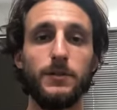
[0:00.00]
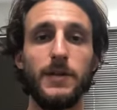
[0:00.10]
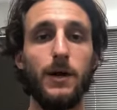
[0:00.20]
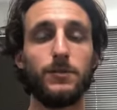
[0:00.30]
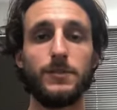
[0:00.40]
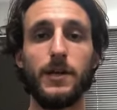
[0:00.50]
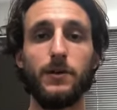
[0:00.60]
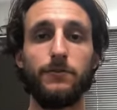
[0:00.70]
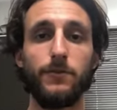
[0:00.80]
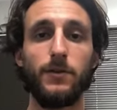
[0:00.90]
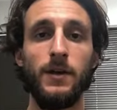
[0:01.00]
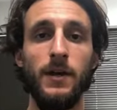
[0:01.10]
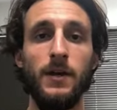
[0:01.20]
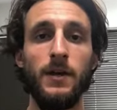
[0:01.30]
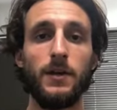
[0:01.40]
And I was there for,
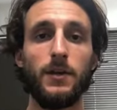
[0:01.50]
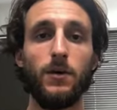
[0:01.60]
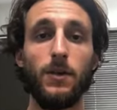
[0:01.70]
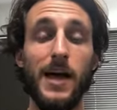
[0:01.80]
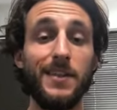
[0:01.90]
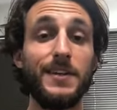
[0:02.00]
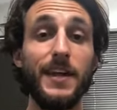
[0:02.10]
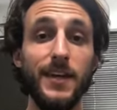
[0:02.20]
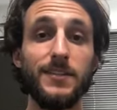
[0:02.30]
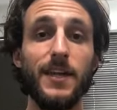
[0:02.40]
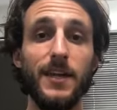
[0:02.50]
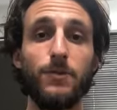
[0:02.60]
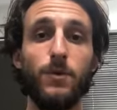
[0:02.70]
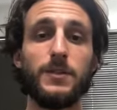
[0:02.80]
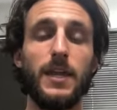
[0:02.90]
you know, a lot of the days that he
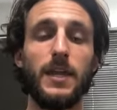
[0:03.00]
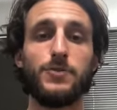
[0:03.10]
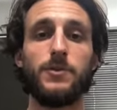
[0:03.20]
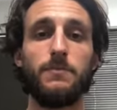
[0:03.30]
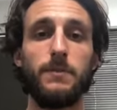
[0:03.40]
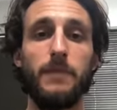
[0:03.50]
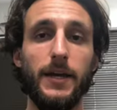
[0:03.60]
was getting treatment,